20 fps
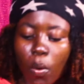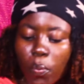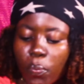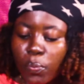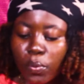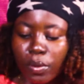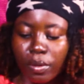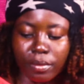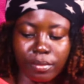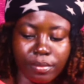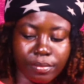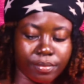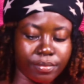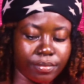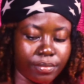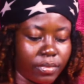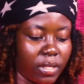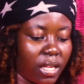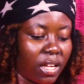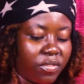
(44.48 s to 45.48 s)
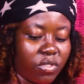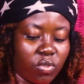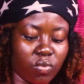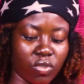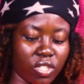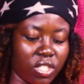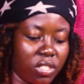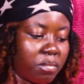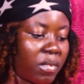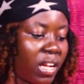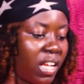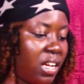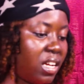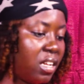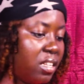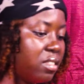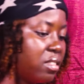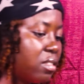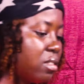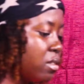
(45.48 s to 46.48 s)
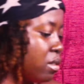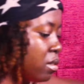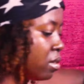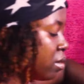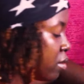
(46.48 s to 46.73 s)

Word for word: I have to wash my hands.